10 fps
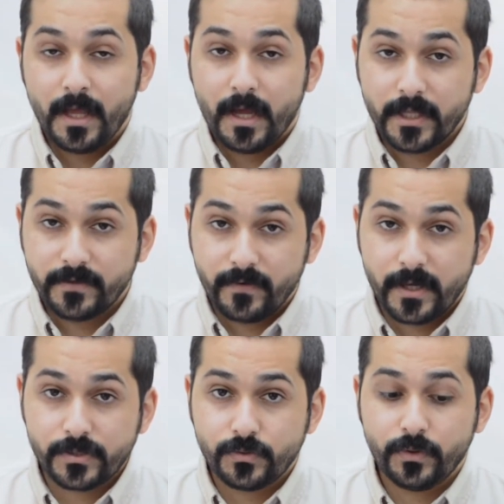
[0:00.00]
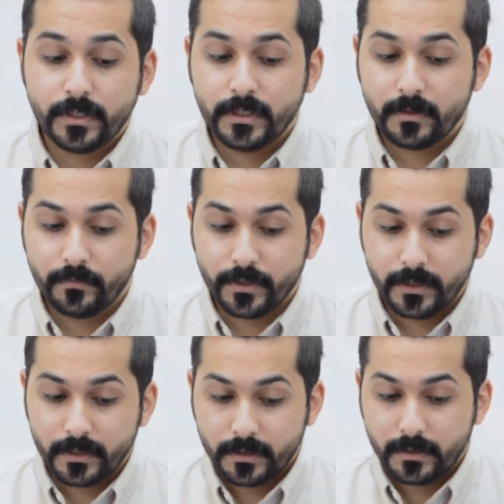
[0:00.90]
Advanced wet
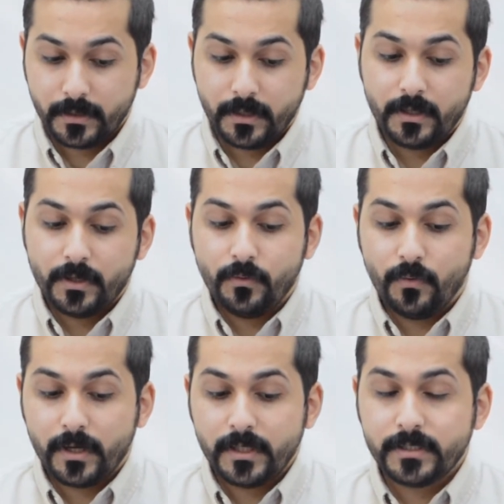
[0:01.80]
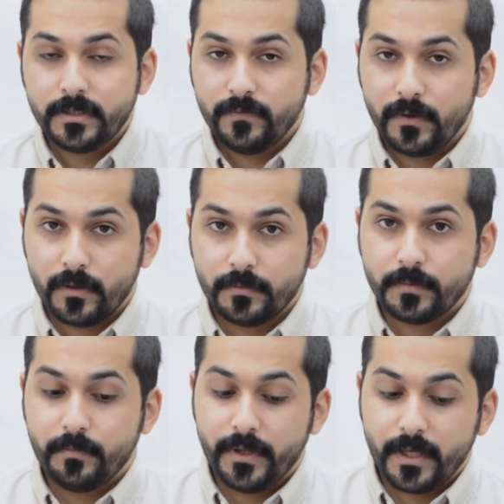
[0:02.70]
dumping was
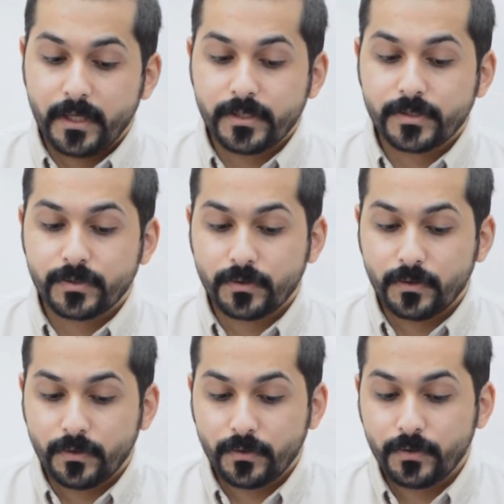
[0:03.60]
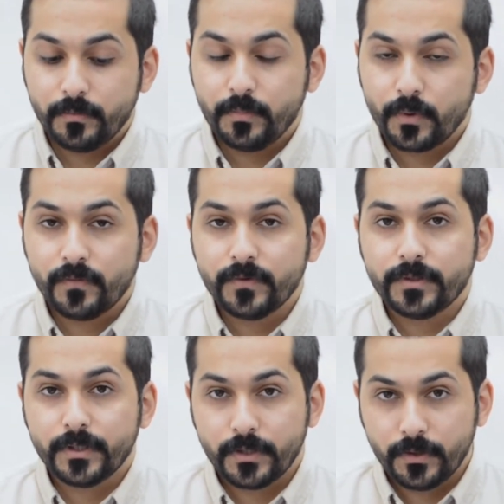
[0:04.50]
developed based on proven
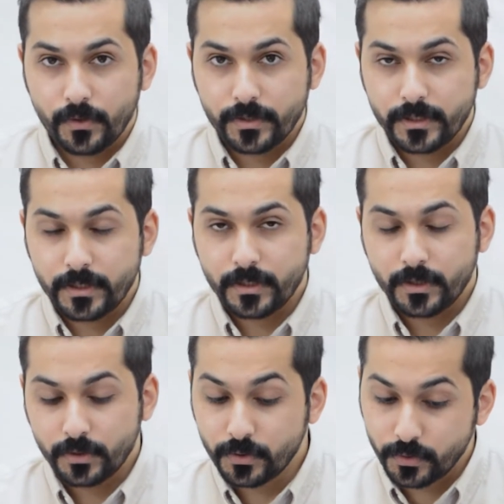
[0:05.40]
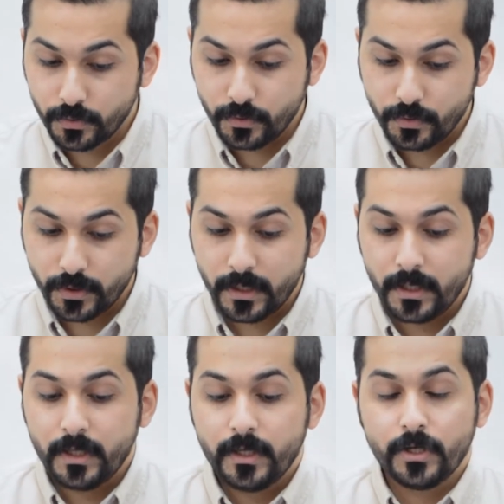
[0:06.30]
technology to
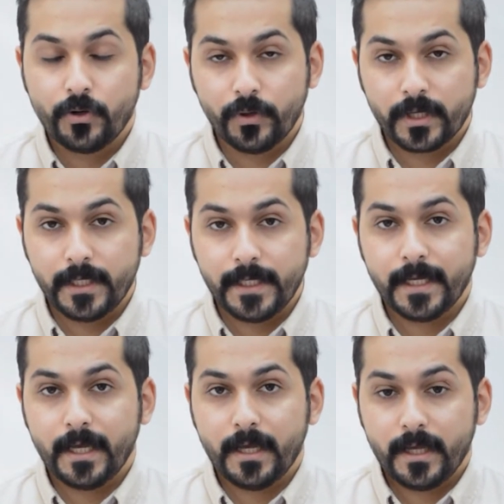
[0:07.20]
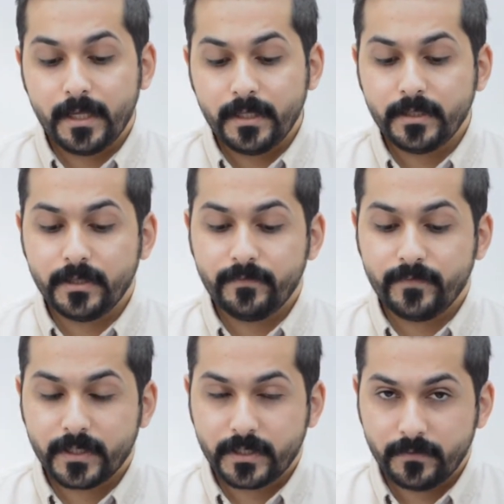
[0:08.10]
quickly and
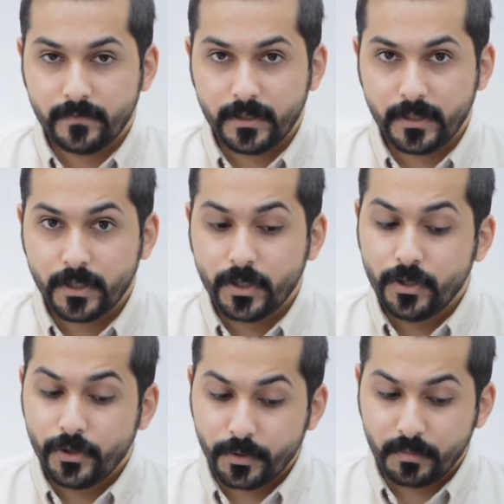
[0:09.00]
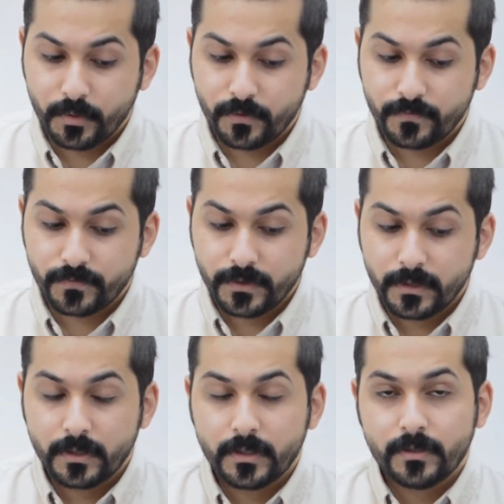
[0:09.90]
effectively remove
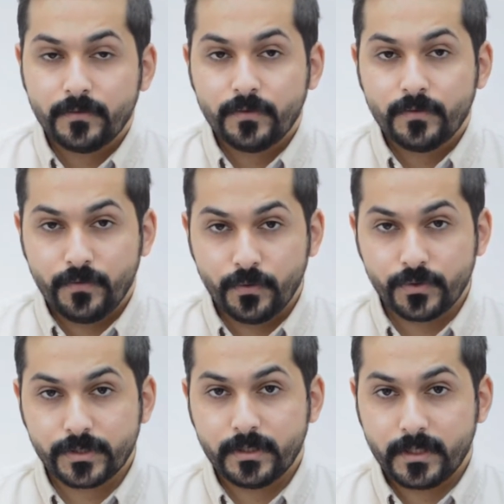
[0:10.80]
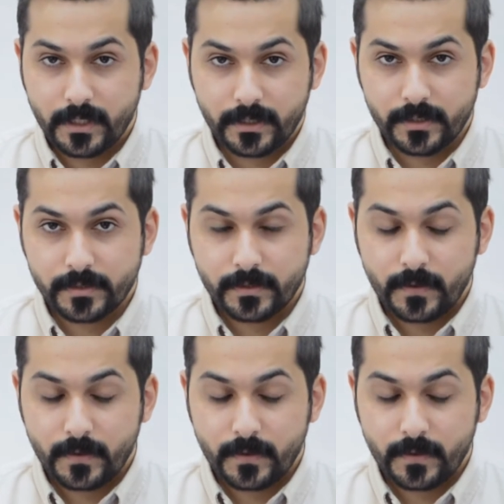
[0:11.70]
fused catalyst.